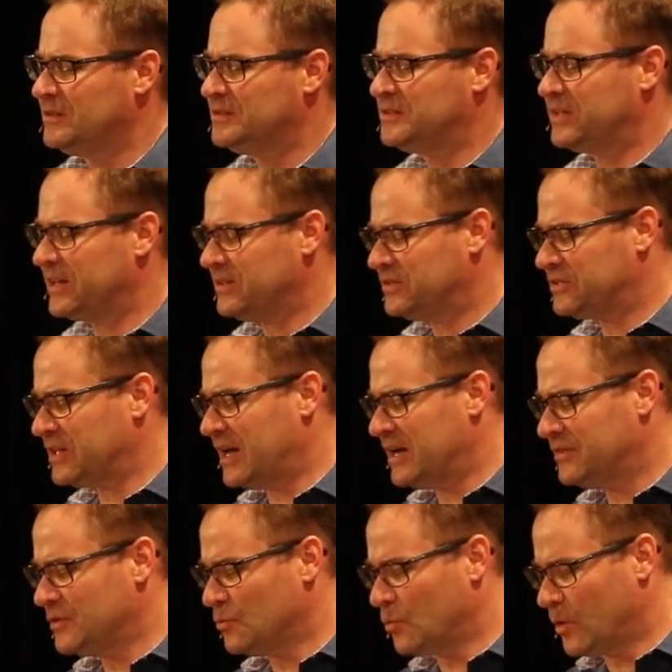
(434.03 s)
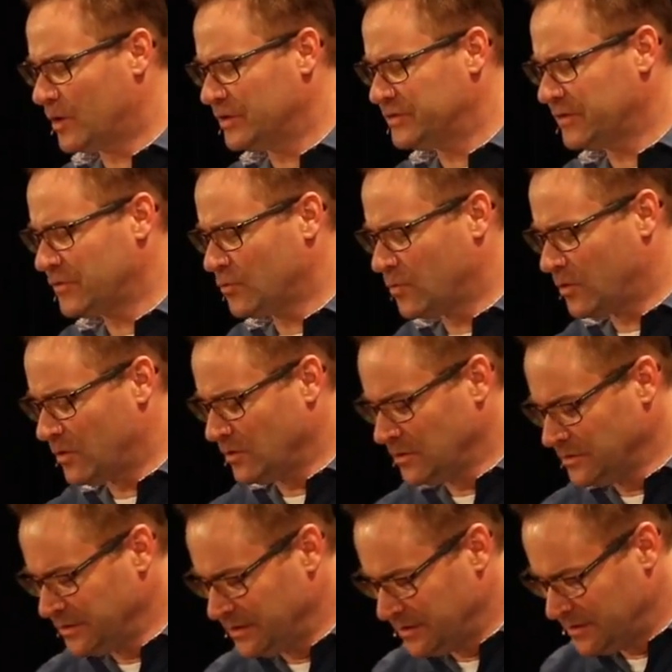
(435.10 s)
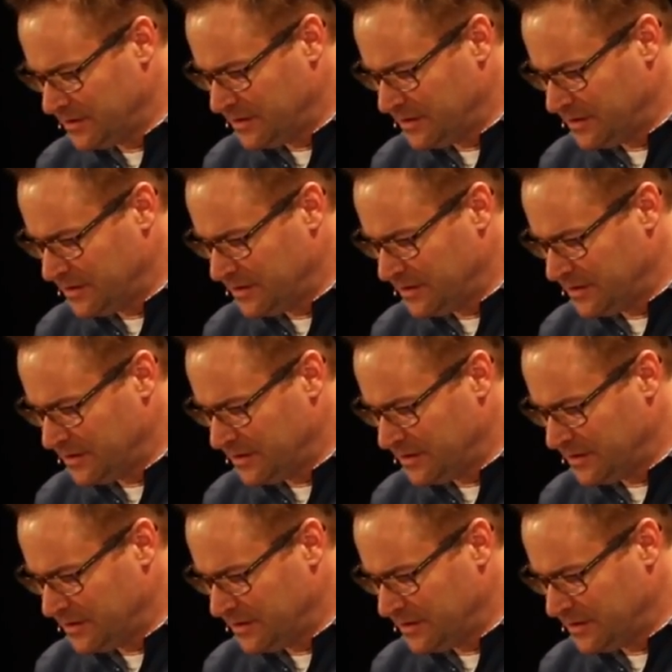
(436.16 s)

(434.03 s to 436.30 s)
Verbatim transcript: set aside the worries of the world,